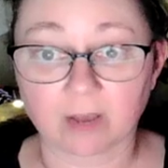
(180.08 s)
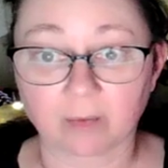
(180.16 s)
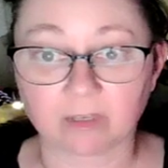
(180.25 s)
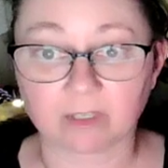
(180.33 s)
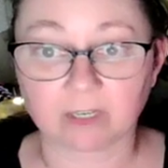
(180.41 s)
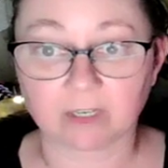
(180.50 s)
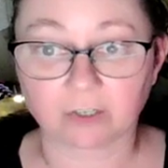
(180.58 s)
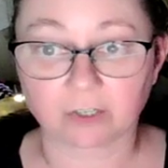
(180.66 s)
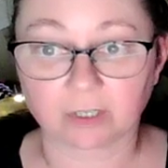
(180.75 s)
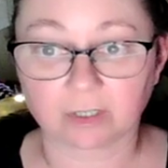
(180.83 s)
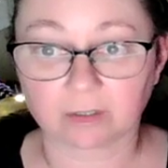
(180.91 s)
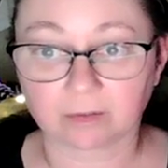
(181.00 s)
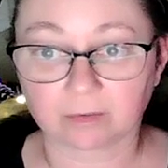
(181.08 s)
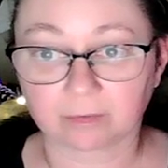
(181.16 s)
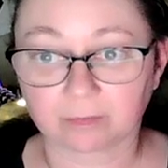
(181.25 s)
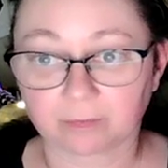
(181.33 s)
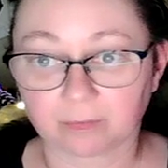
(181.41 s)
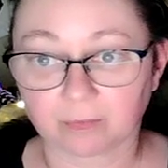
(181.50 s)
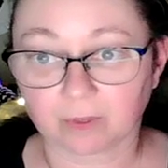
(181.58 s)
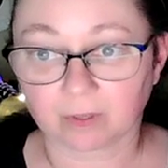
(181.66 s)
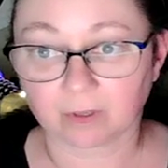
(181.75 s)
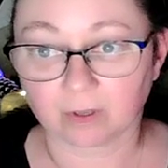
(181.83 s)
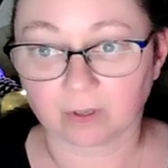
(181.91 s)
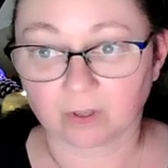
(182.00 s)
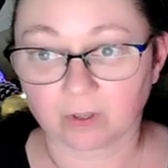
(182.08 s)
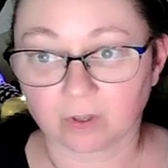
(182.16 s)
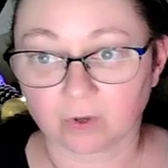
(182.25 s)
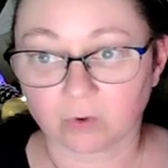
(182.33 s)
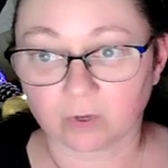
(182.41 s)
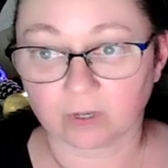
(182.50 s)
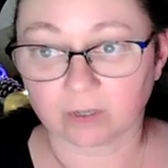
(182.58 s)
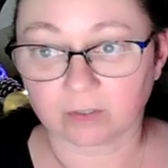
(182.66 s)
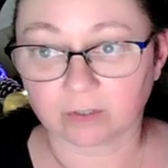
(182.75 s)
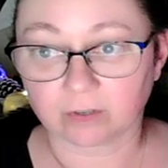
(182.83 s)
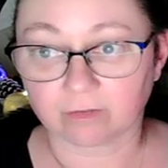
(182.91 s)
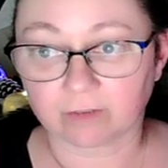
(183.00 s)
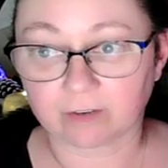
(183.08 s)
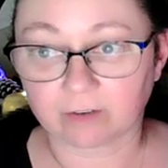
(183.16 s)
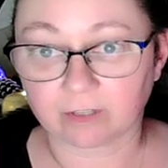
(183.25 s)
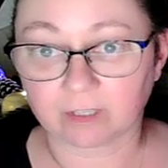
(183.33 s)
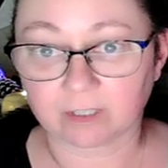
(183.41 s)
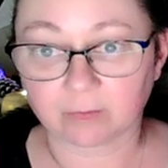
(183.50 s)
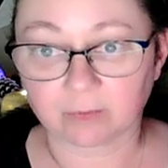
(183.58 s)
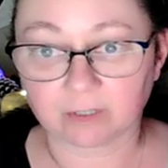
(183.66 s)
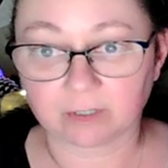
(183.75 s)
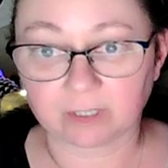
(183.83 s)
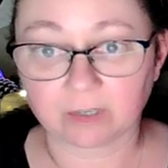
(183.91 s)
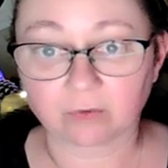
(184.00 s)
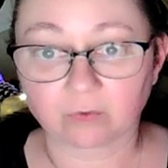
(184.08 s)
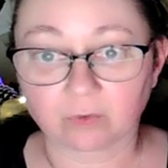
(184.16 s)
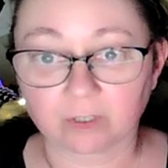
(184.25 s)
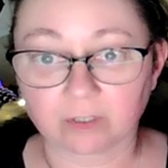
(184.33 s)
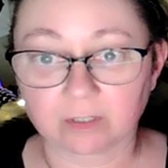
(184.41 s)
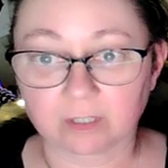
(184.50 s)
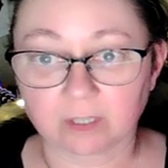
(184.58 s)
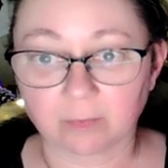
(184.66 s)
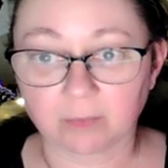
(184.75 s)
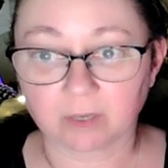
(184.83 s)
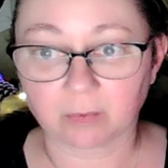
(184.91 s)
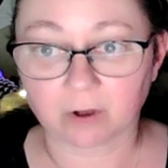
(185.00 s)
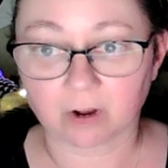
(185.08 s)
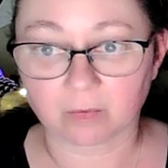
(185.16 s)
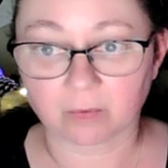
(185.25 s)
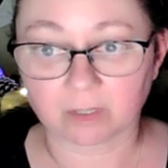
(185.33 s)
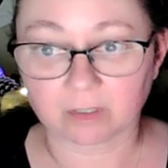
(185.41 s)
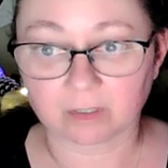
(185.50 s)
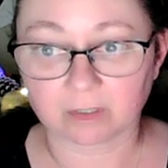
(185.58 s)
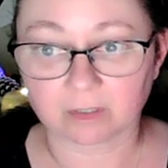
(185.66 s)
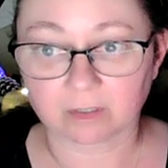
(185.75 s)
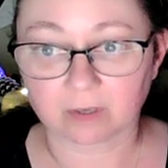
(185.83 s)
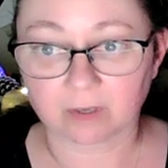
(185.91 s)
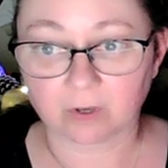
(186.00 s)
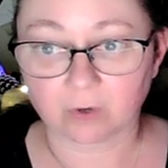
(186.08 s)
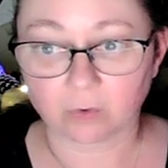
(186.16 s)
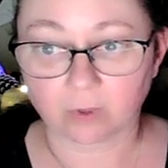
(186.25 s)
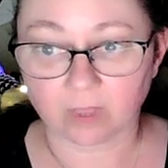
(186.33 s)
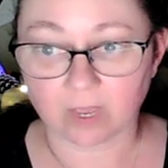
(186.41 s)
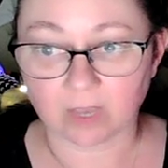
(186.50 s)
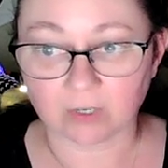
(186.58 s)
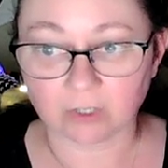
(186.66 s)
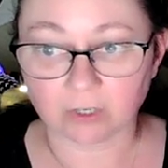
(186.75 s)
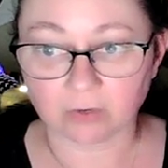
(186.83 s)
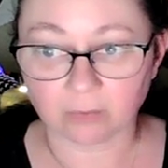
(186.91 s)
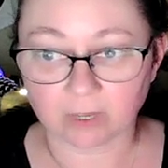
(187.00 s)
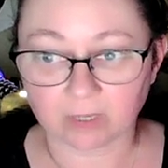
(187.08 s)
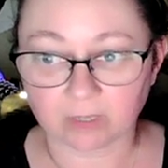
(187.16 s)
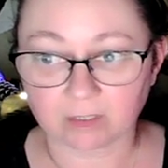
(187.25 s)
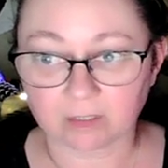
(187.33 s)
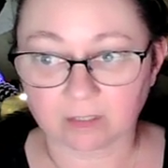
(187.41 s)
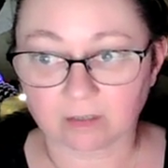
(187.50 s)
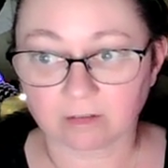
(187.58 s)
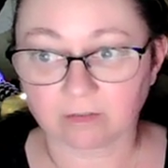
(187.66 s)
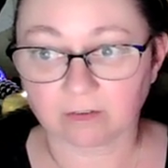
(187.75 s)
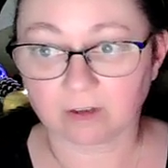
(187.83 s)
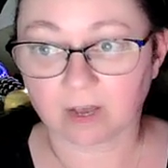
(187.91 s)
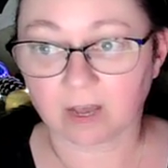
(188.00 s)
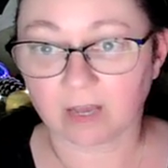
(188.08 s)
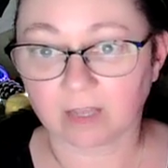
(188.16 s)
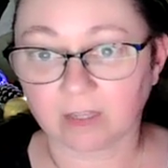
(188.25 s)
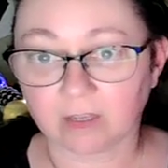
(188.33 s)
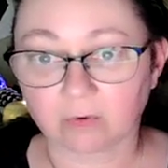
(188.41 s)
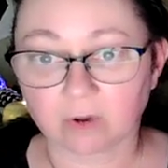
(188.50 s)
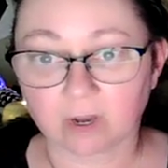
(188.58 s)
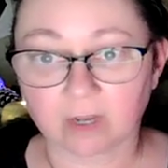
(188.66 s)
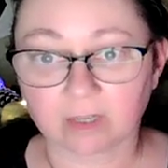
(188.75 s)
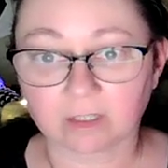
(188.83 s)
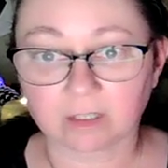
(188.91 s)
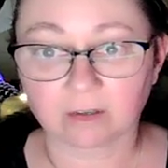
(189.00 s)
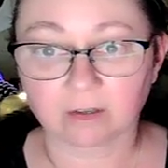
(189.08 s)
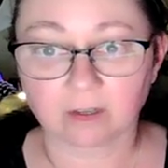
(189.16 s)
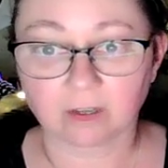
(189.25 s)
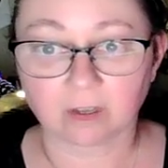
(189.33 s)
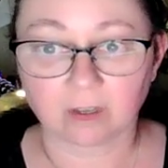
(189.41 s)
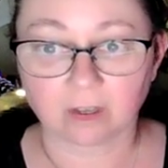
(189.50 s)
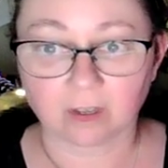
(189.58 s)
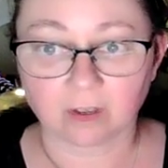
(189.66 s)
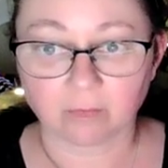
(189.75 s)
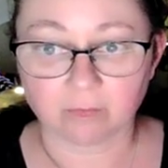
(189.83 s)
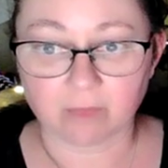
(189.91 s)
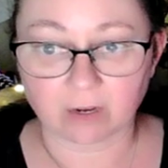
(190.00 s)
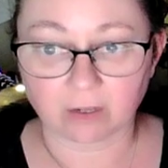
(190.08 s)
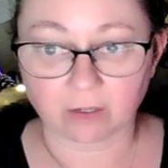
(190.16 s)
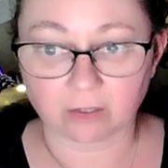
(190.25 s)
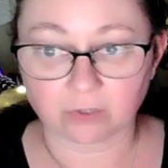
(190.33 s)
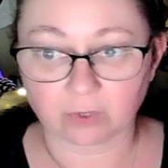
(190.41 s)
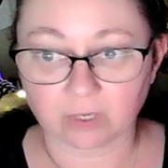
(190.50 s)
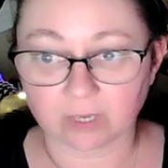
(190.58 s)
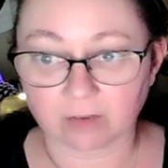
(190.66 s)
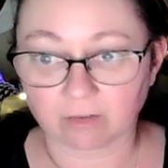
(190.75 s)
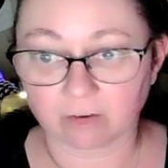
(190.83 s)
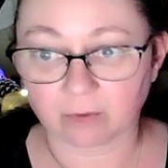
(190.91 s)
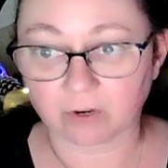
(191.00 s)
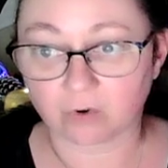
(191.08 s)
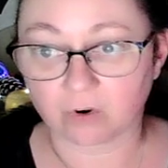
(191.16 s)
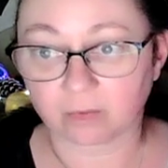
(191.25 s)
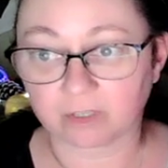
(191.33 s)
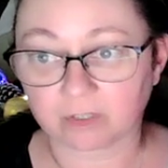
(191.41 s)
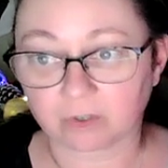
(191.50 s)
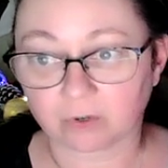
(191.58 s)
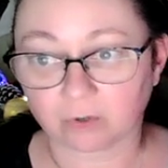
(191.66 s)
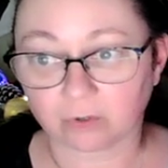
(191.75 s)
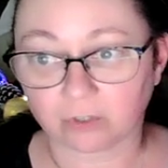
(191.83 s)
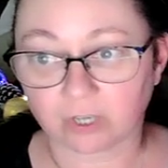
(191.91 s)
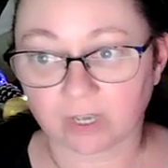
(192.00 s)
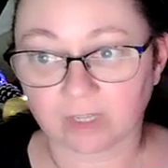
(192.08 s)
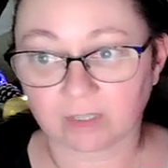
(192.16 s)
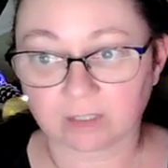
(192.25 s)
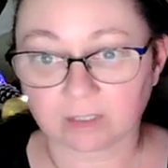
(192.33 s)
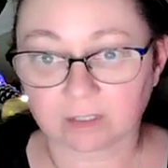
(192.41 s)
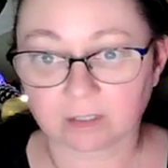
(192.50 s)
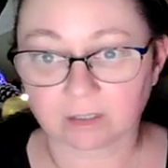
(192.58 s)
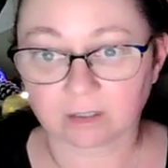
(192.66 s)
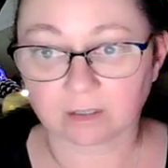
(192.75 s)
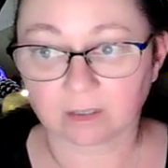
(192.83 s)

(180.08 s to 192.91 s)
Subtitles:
habitation. We also found in this building real sleeping apartments, with ancient beds of highly wrought metal swinging from enormous gold chains,